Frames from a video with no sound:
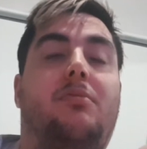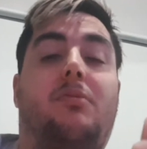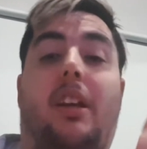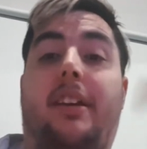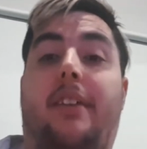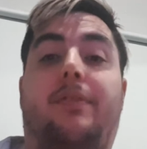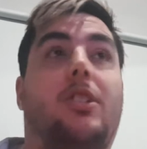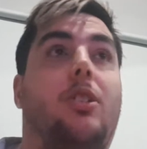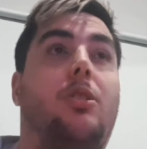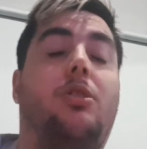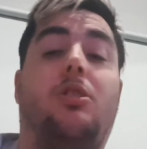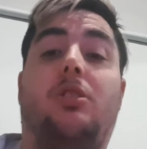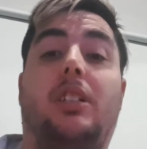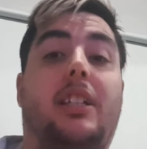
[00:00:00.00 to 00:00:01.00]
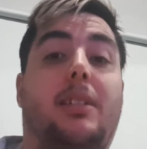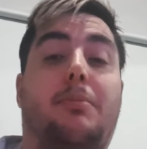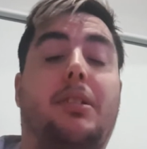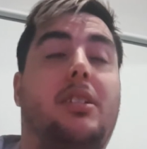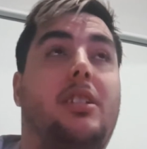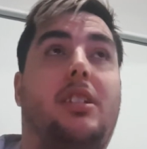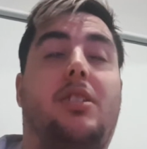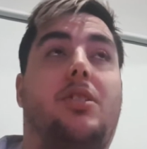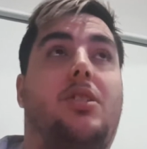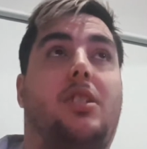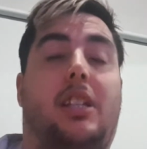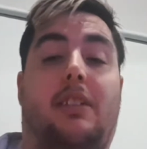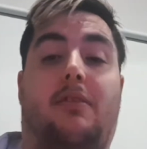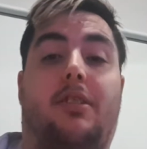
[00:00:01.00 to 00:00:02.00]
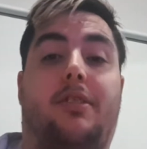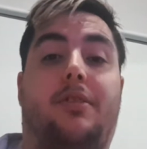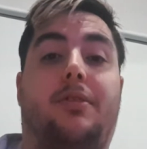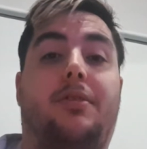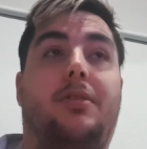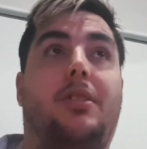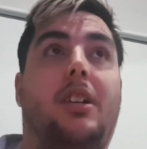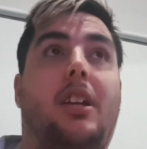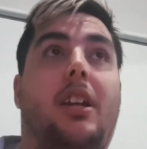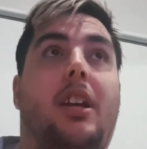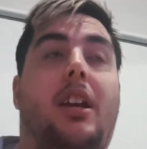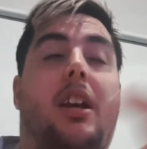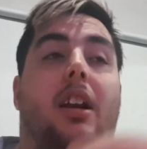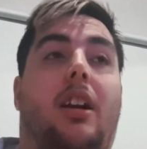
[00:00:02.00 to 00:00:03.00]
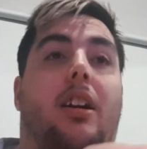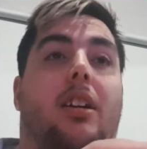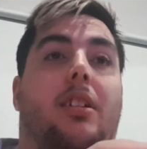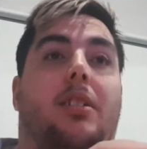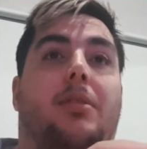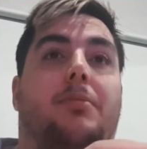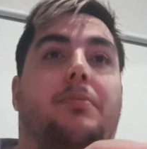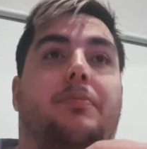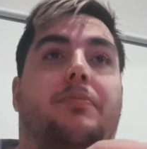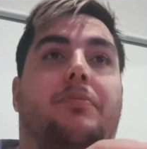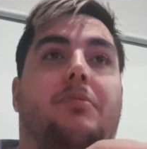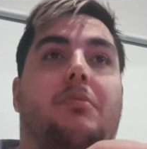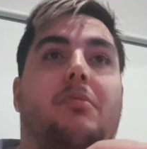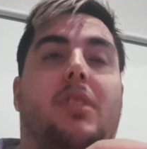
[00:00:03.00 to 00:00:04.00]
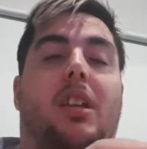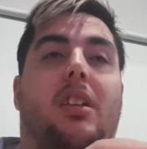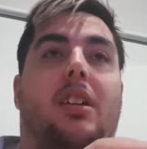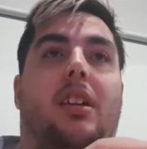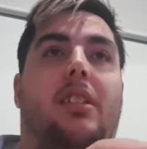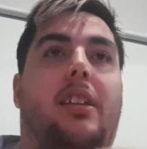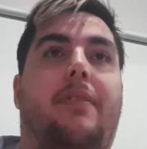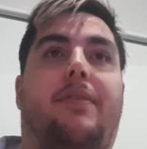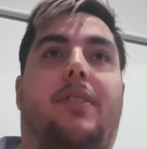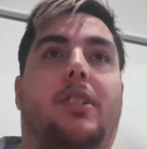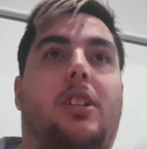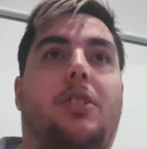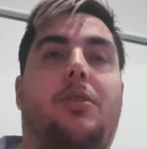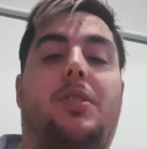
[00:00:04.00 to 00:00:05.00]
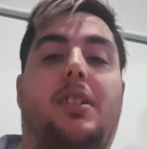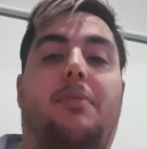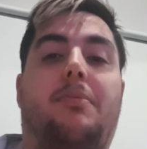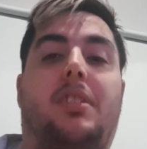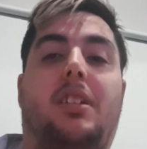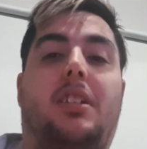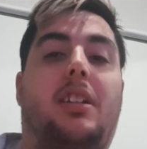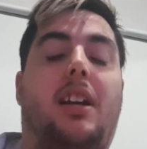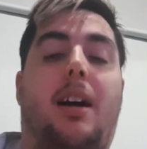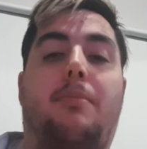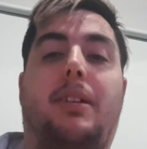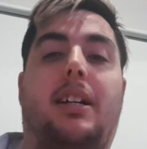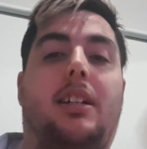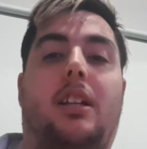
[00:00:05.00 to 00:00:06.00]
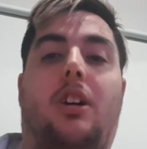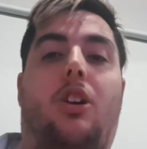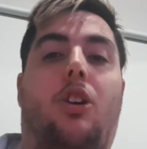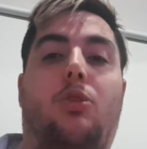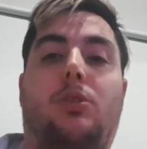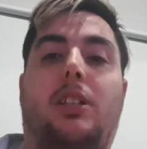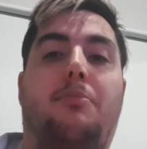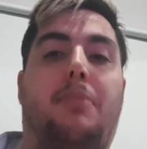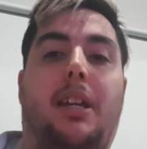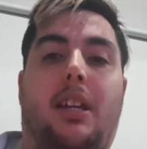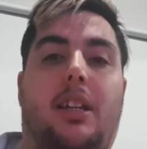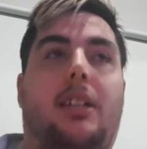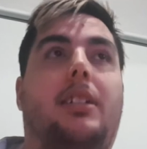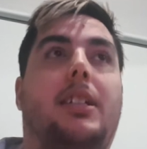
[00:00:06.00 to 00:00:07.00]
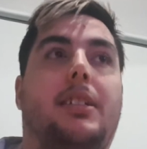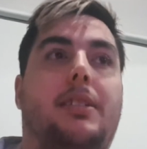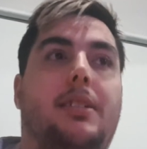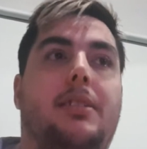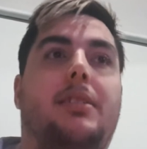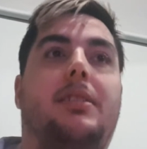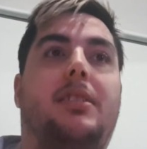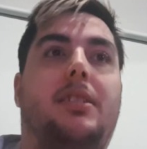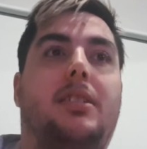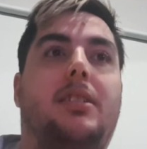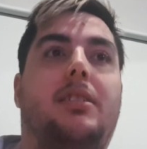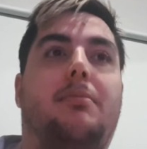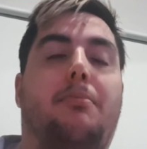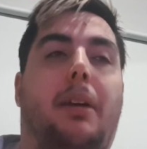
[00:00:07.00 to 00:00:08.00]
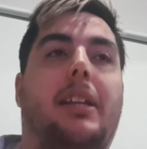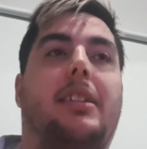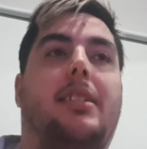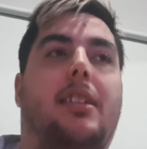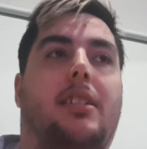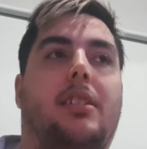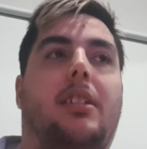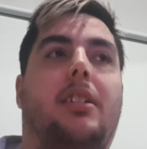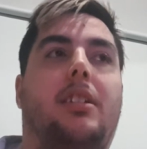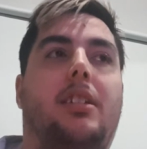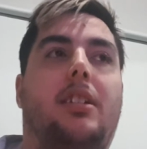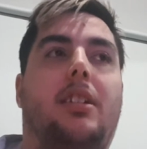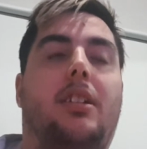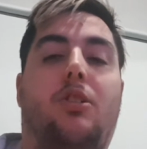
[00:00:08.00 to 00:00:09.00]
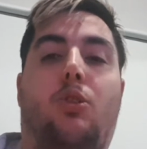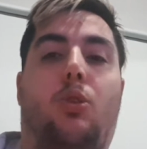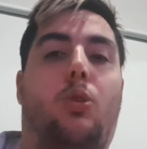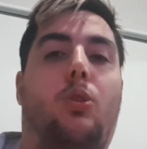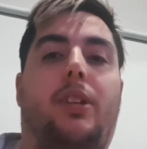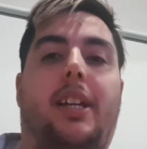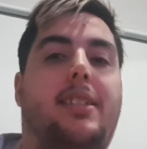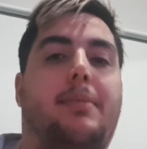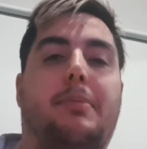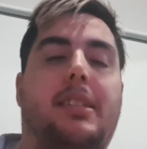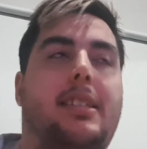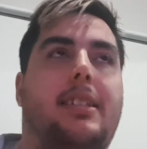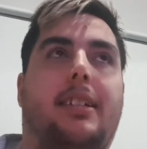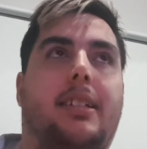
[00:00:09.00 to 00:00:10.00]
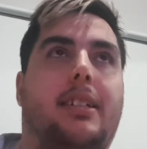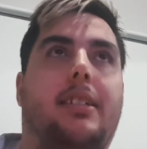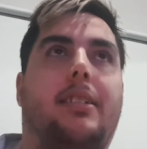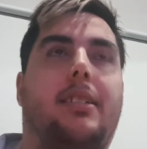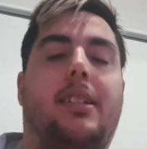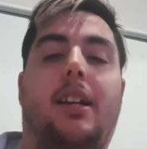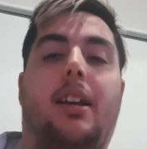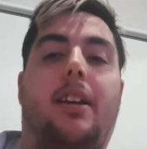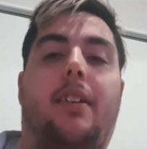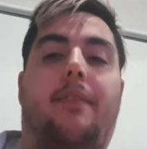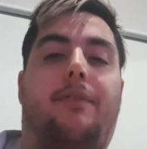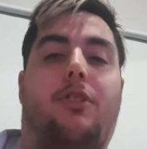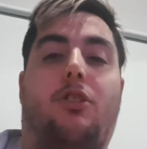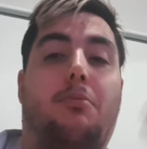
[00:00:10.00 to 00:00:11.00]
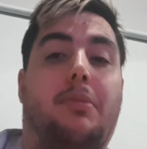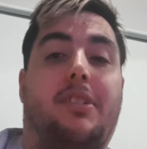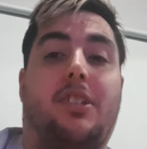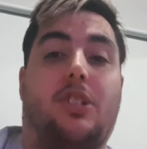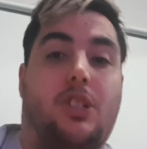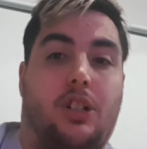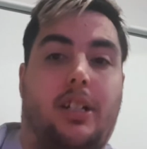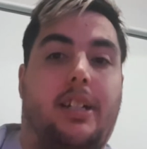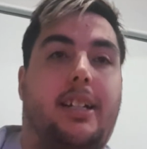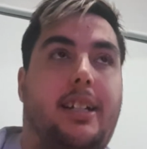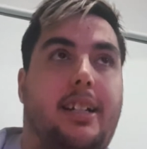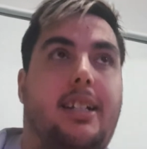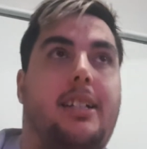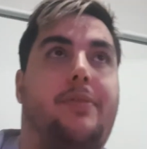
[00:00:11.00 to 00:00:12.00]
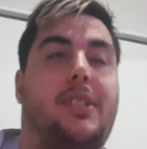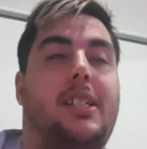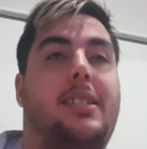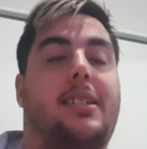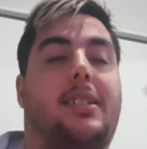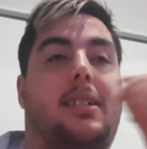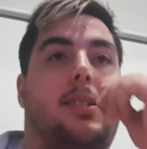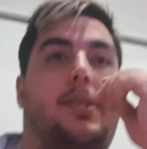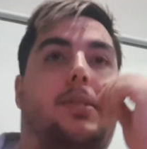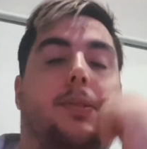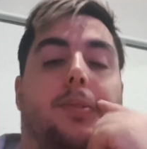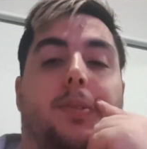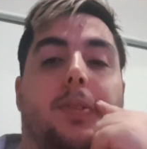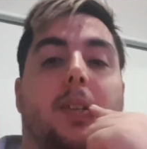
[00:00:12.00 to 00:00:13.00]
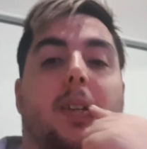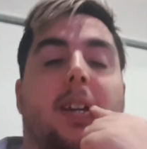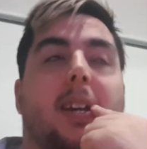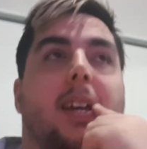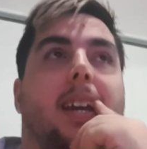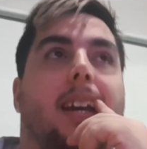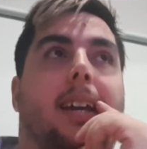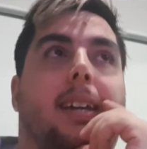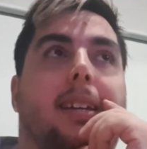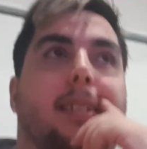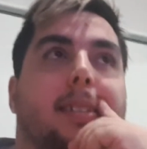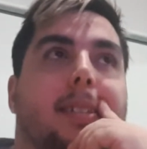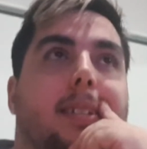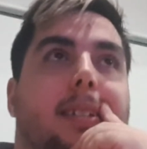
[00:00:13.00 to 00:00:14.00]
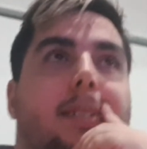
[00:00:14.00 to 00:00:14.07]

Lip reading: They have no unique abilities to their own. And they follow something about a holy pig. Basically, Hawk gets mistaken for a messiah out of these assholes, and